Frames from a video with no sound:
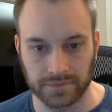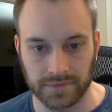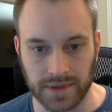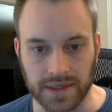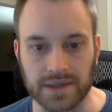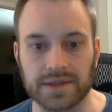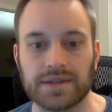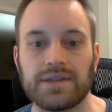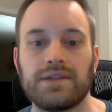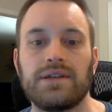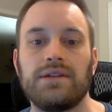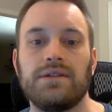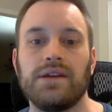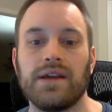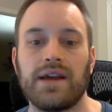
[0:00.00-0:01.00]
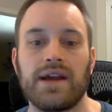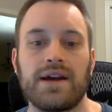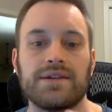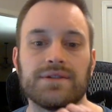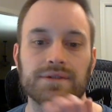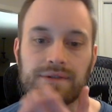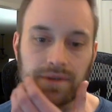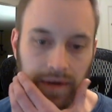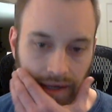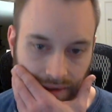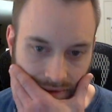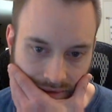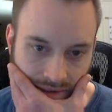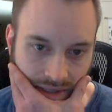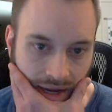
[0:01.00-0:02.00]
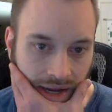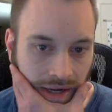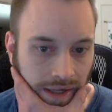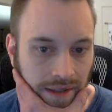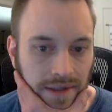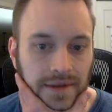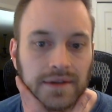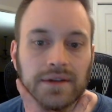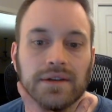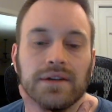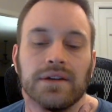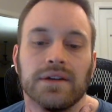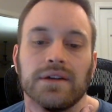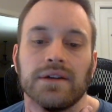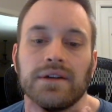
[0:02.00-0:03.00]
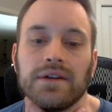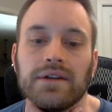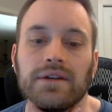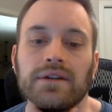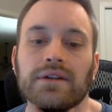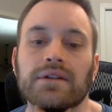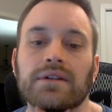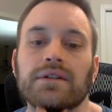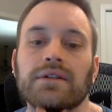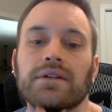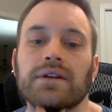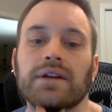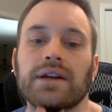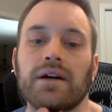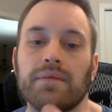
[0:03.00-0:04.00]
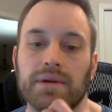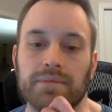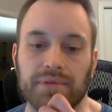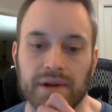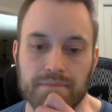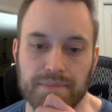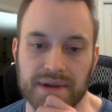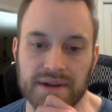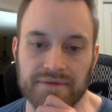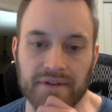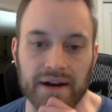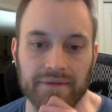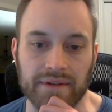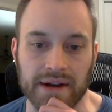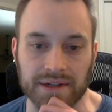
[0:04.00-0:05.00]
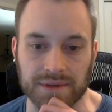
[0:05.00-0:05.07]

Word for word: He castles. Okay, let's take... And now I'm going to play b five next